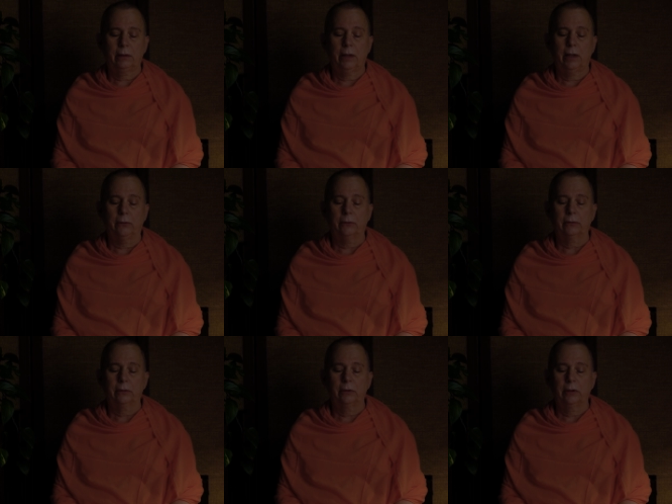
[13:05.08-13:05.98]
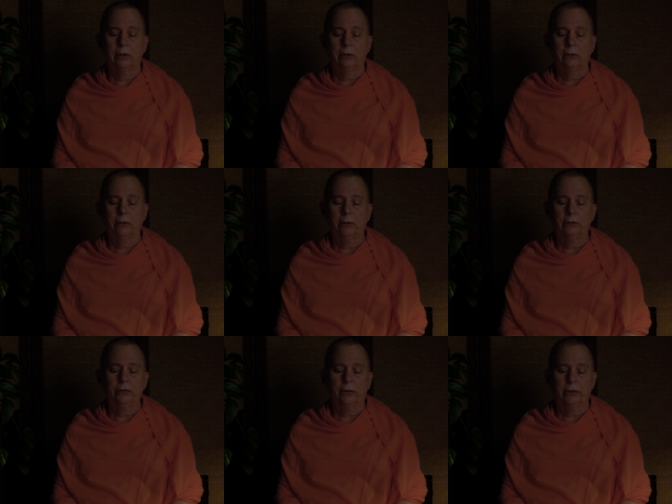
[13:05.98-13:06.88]
Now,
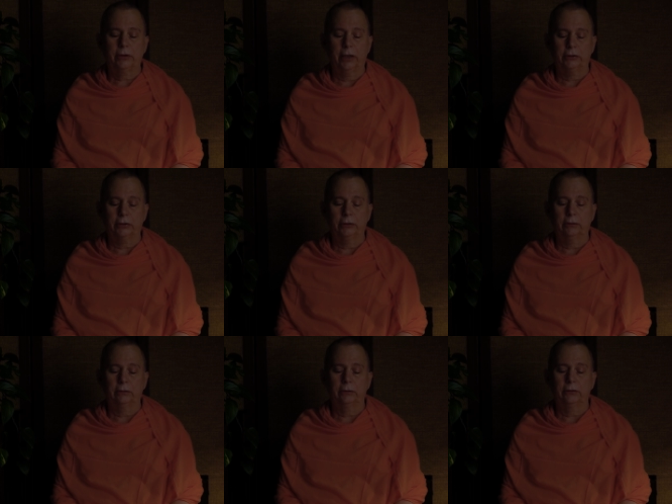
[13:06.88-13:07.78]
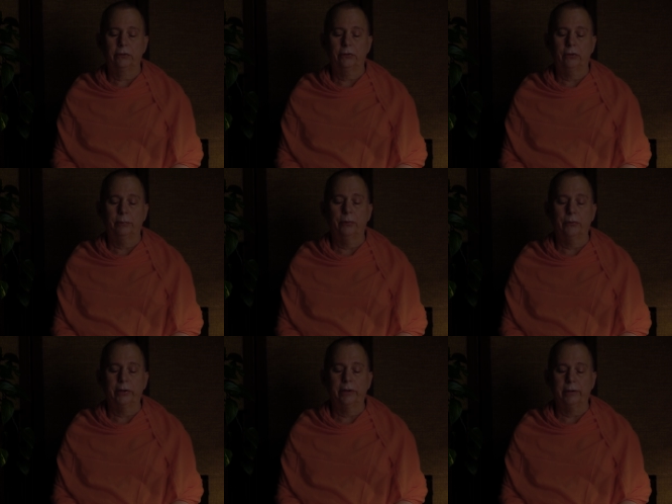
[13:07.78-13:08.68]
turn your attention to your
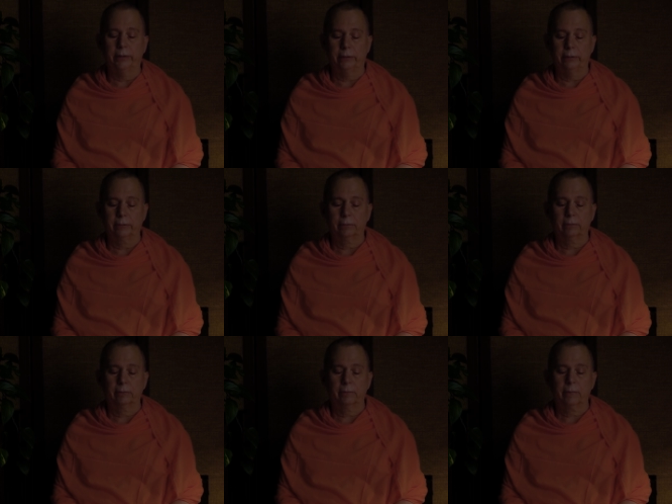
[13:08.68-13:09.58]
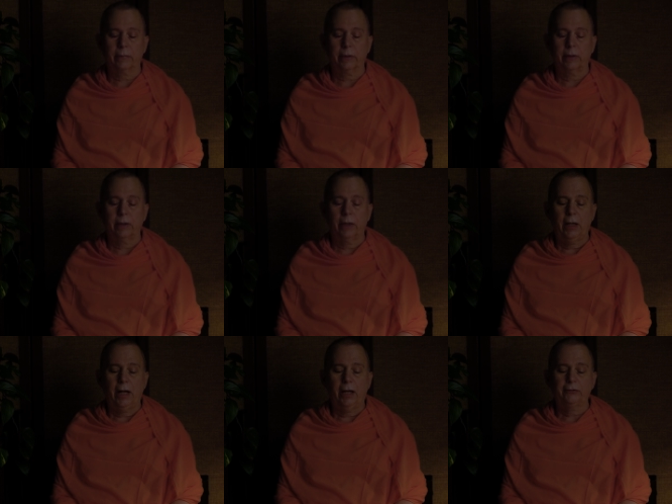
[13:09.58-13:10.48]
breathing.
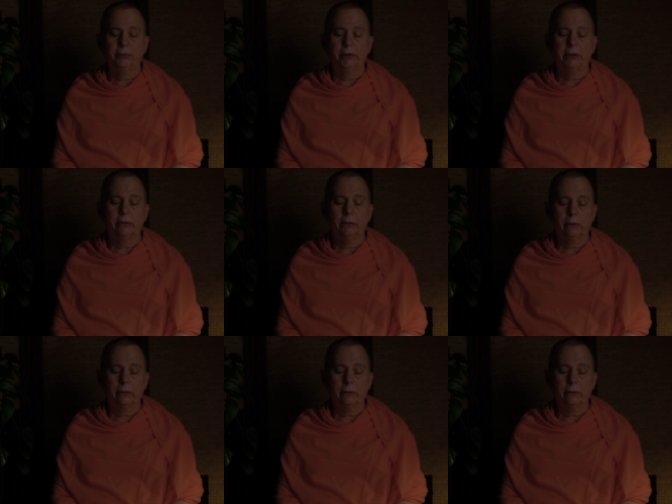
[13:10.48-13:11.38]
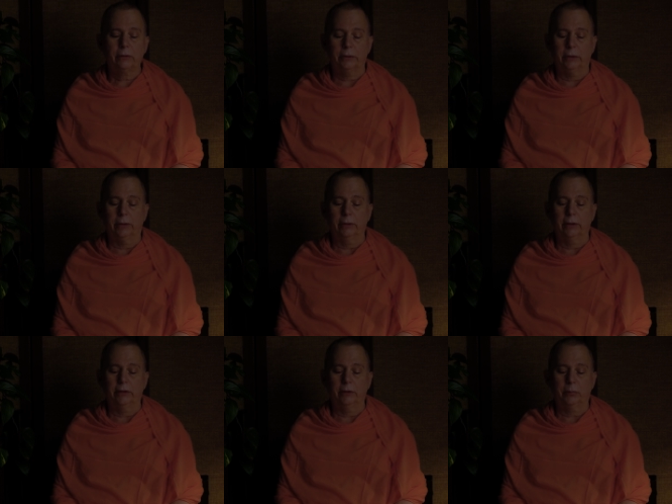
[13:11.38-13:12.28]
As we did earlier
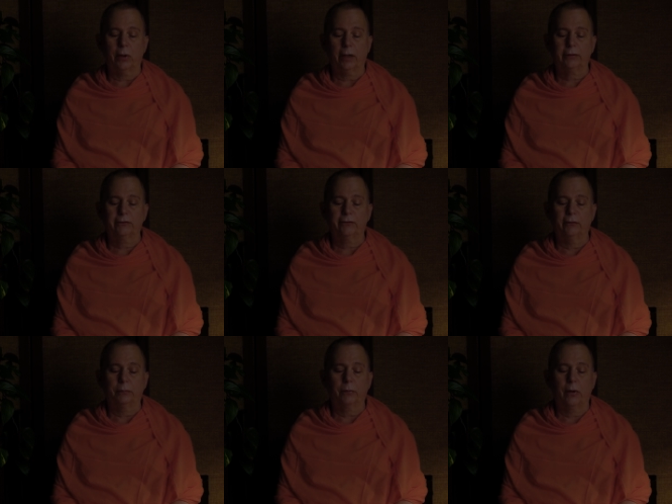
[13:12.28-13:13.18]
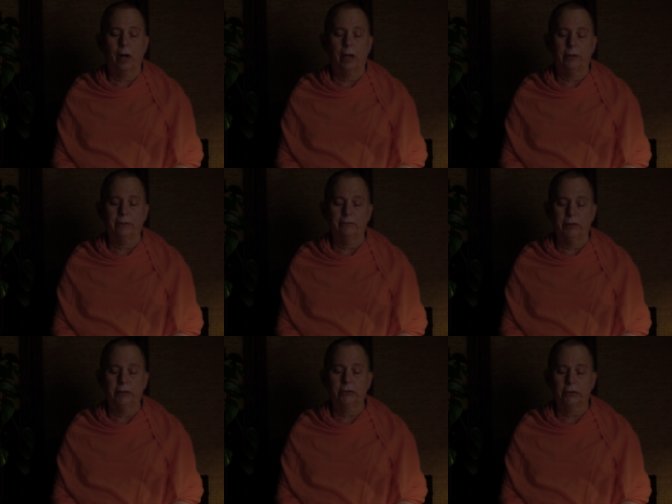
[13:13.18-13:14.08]
in the practice of
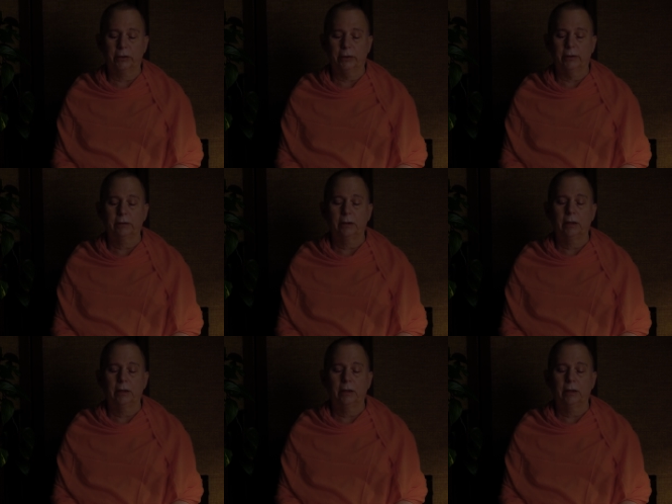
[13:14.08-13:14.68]
prana-vikshana,